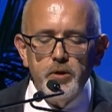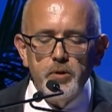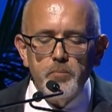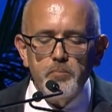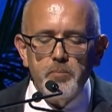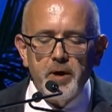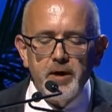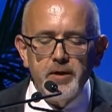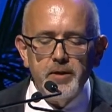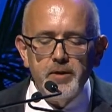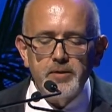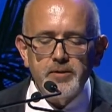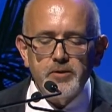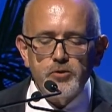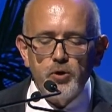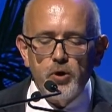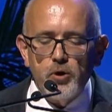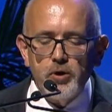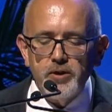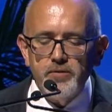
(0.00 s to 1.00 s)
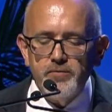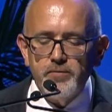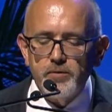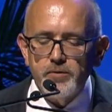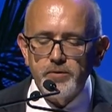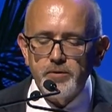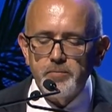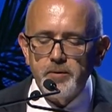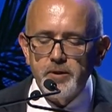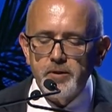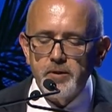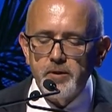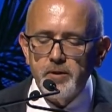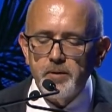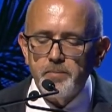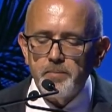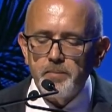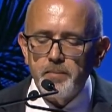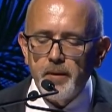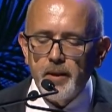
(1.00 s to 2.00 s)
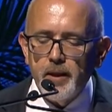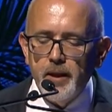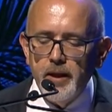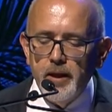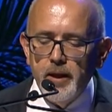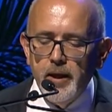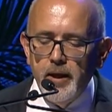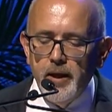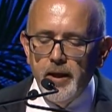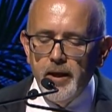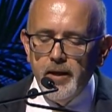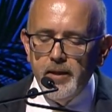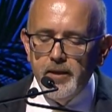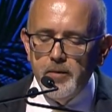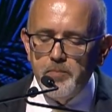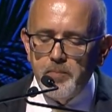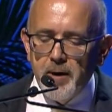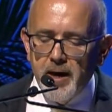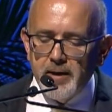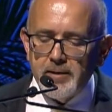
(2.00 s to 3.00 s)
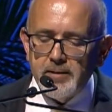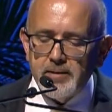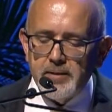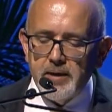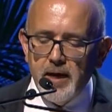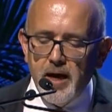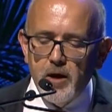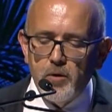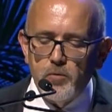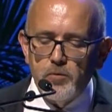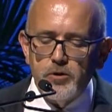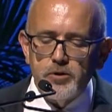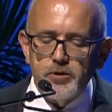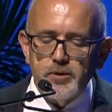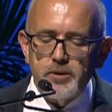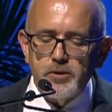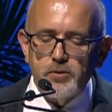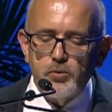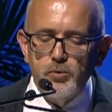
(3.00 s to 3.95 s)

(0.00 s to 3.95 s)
by the strong enforcement. In the past hours,